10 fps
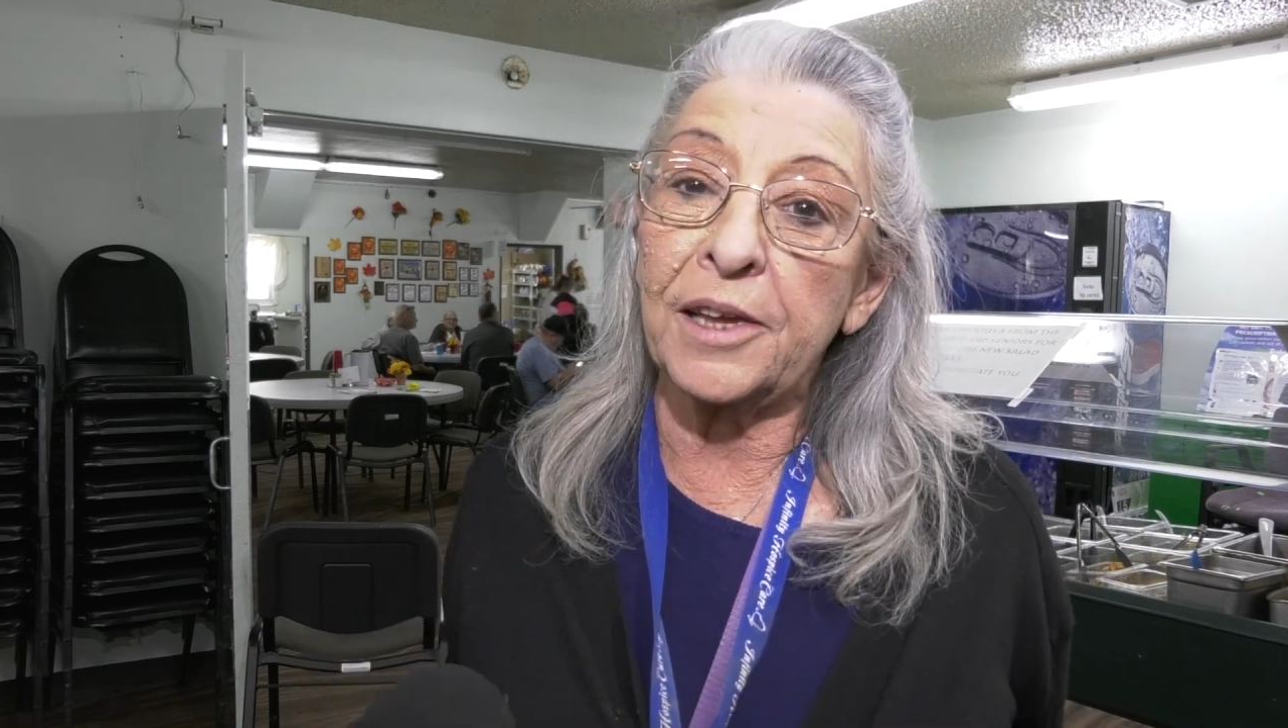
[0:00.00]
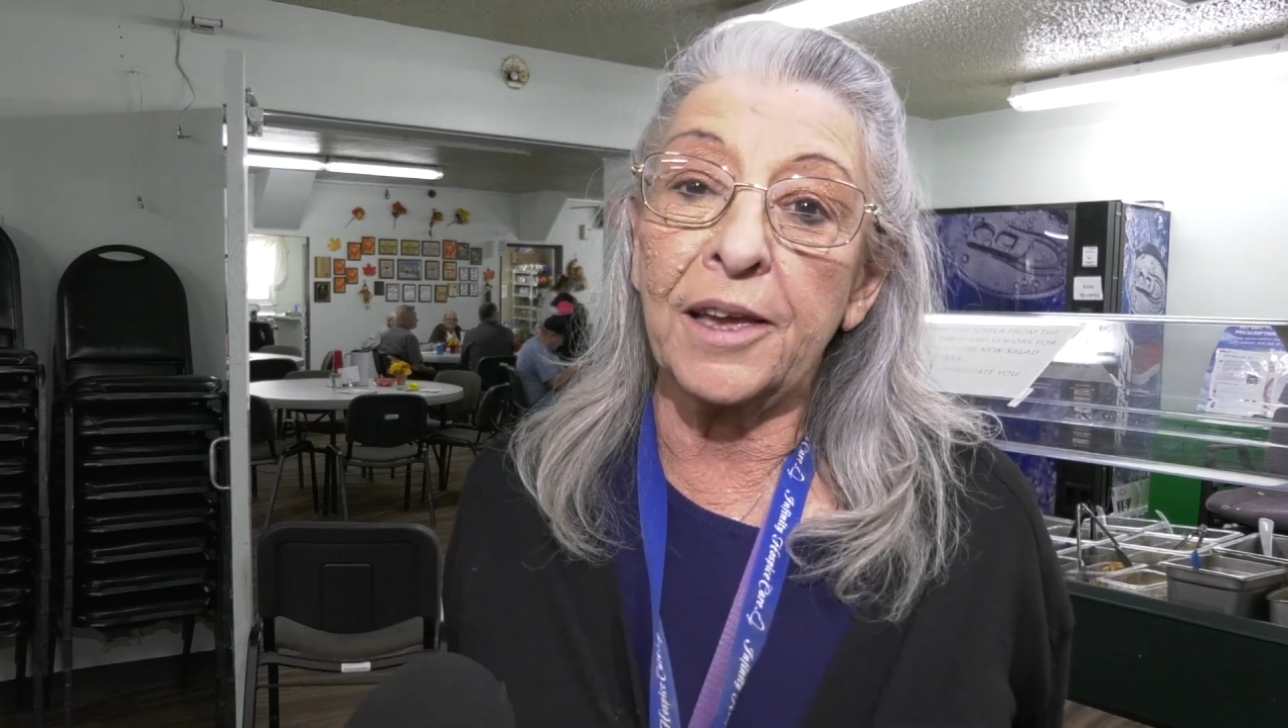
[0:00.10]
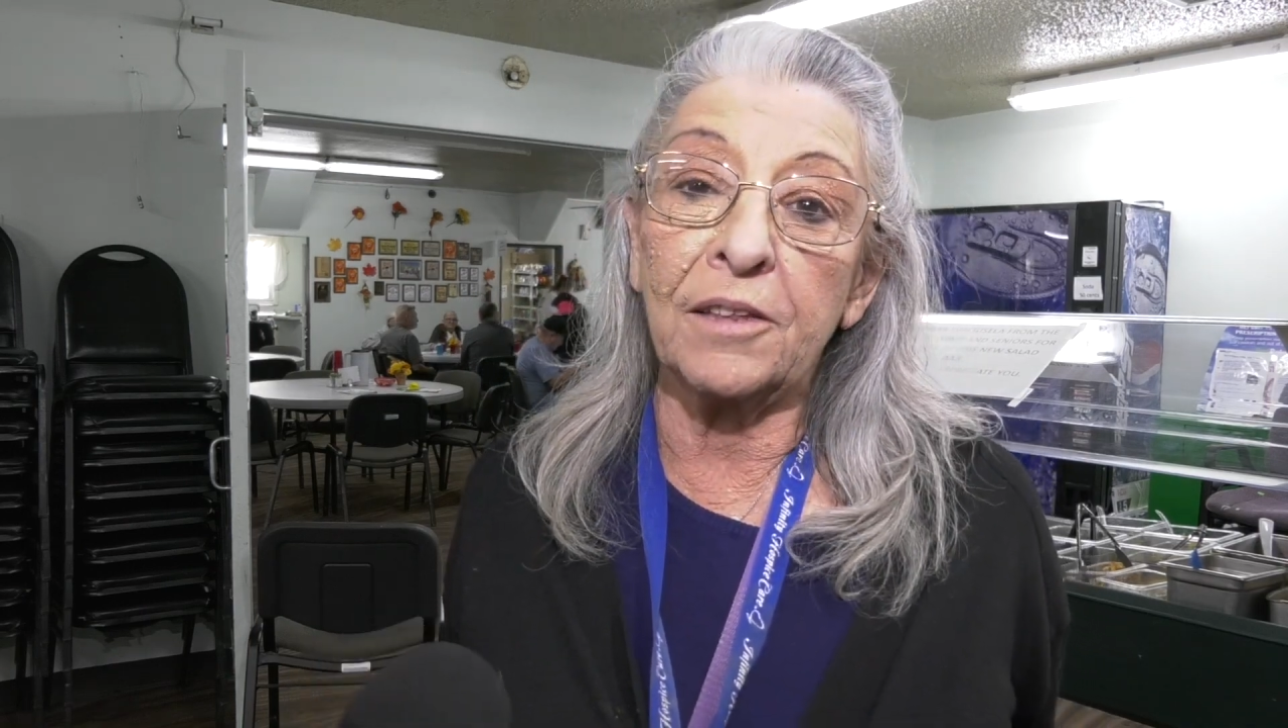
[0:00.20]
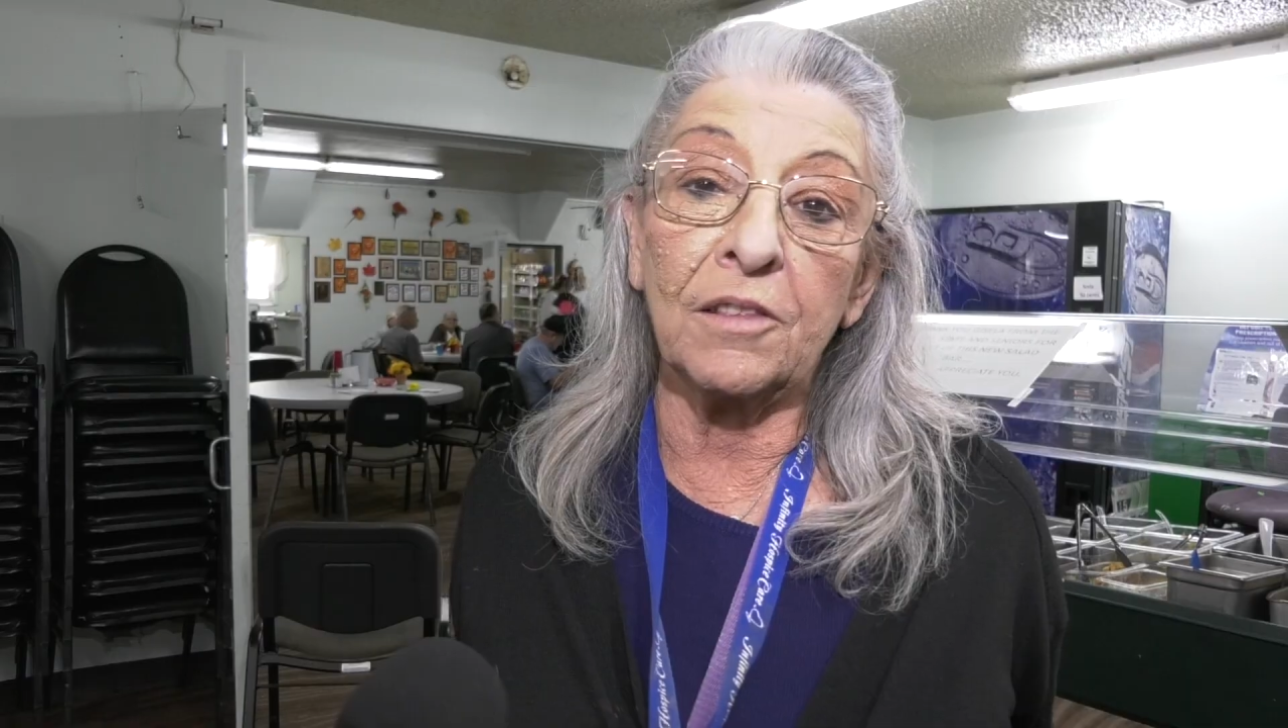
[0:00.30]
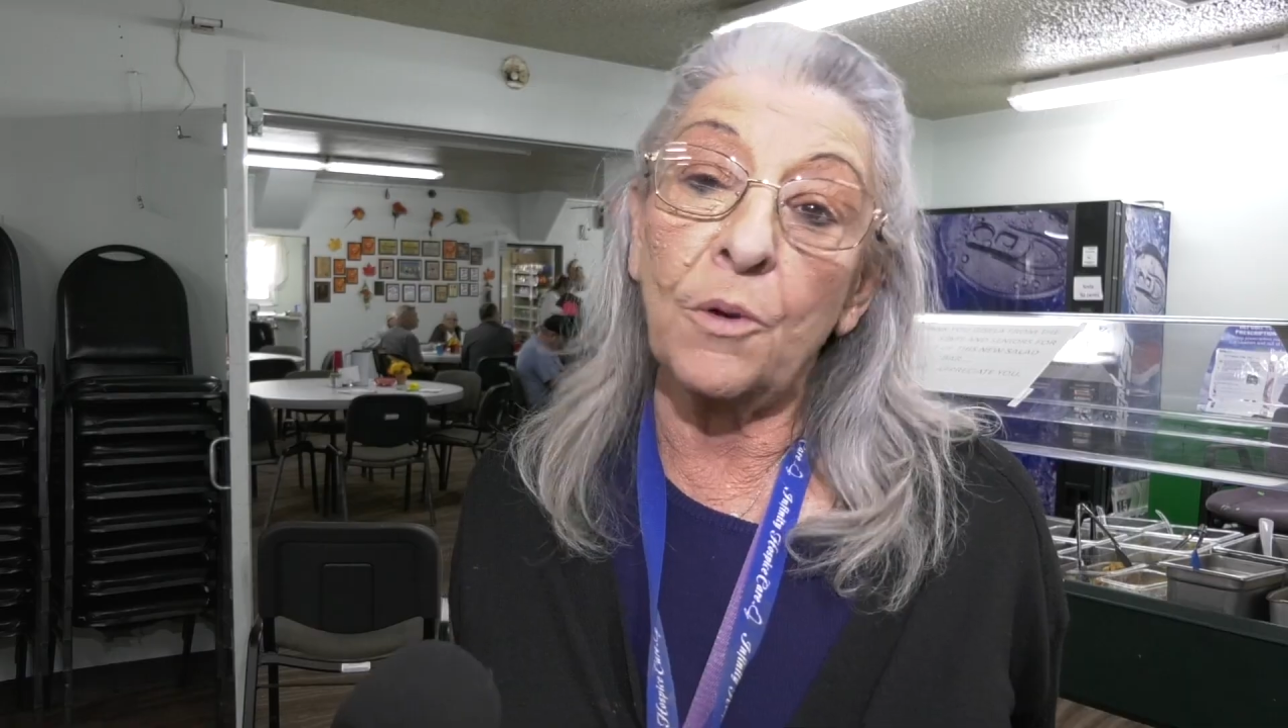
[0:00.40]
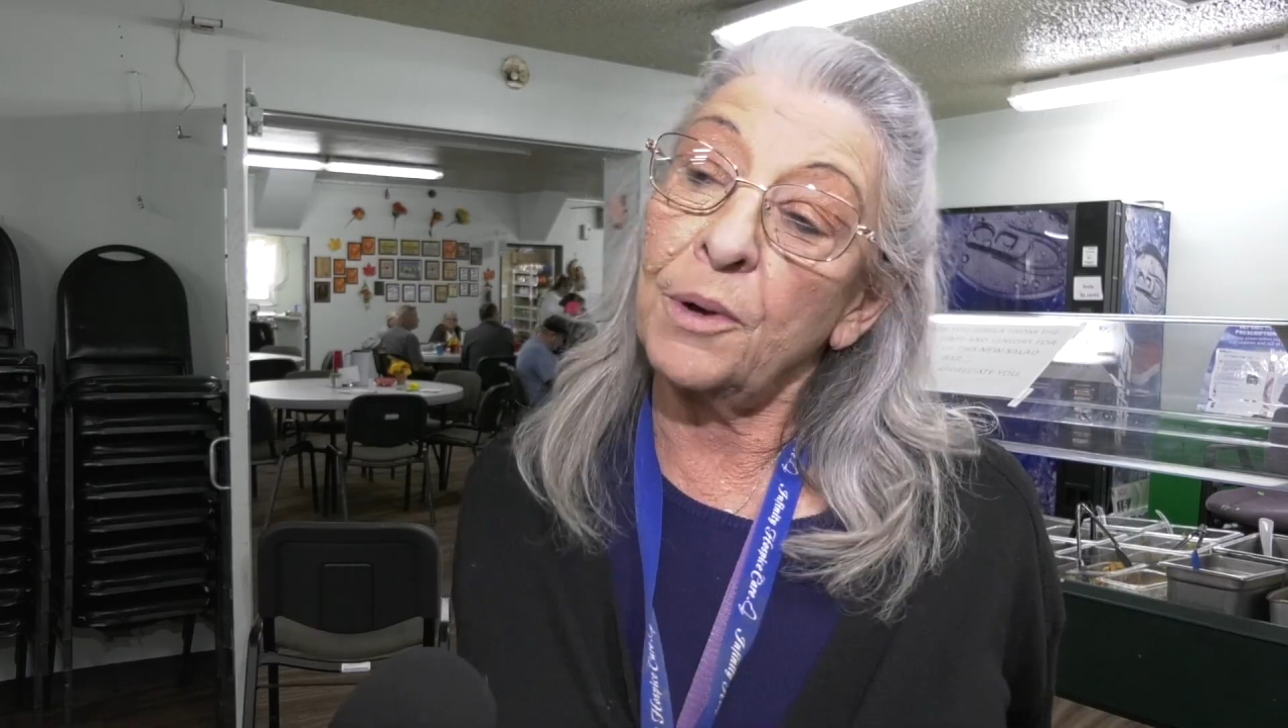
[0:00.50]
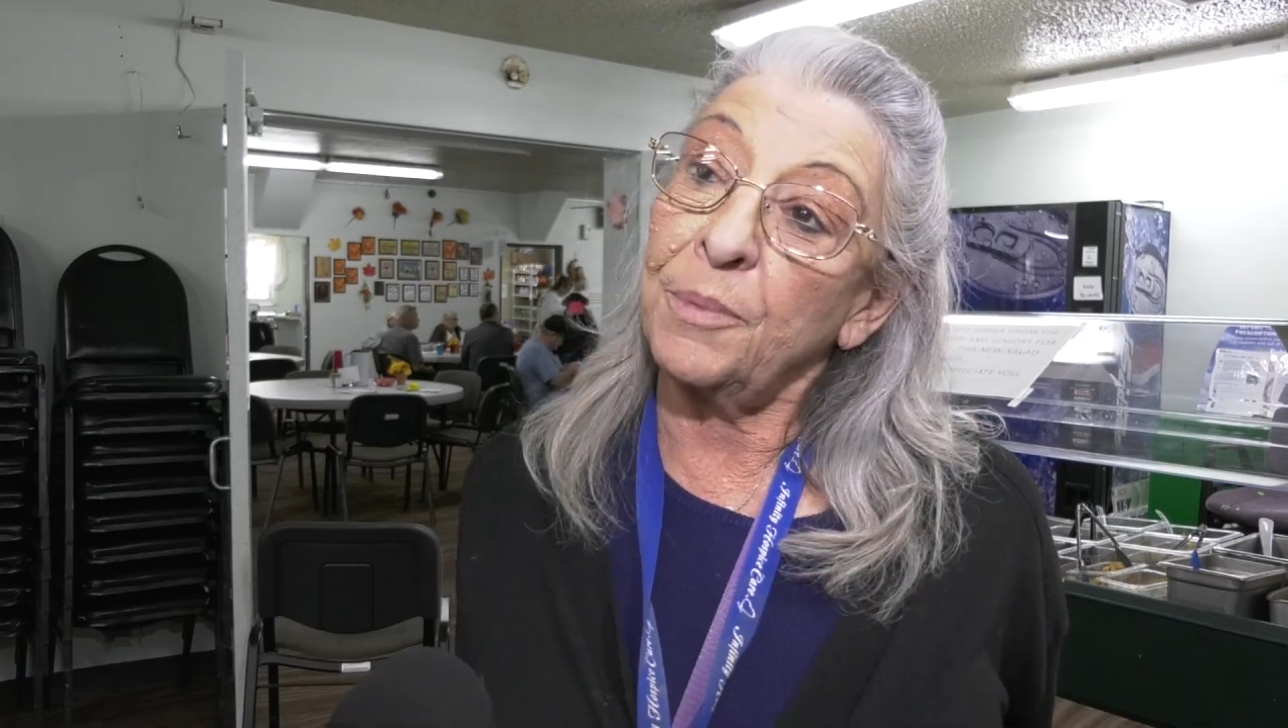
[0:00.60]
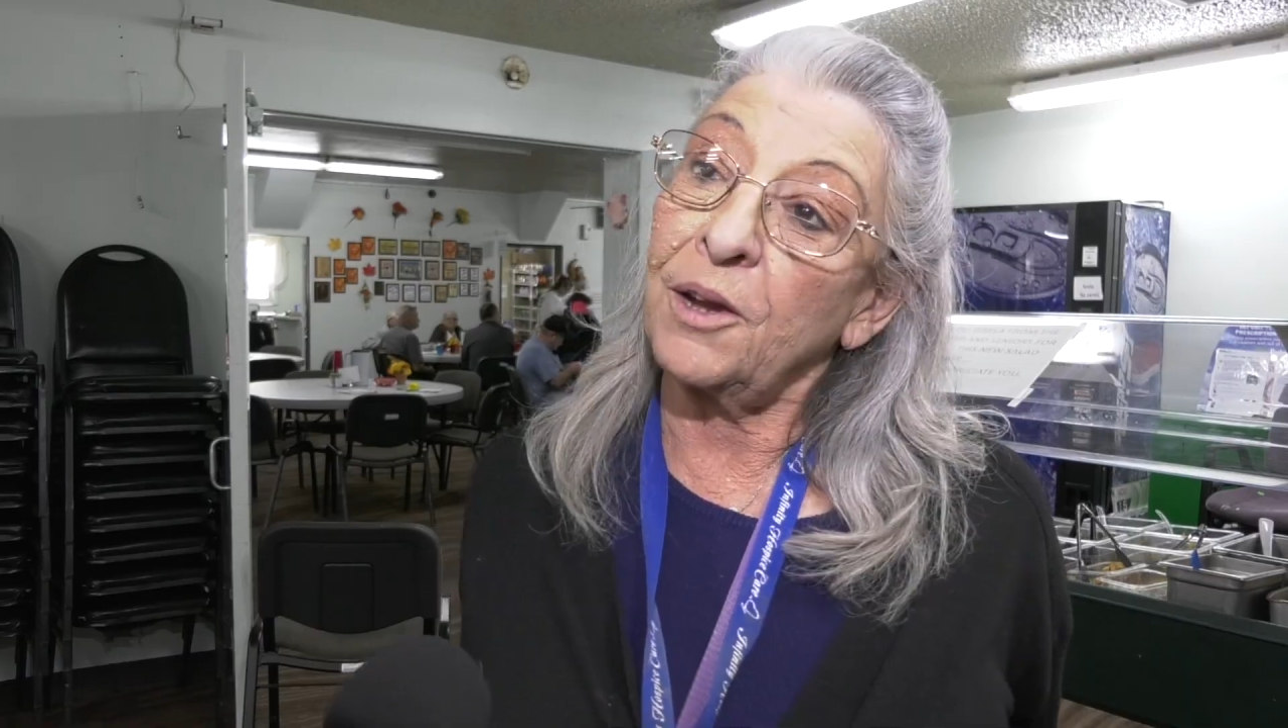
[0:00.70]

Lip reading: and lo and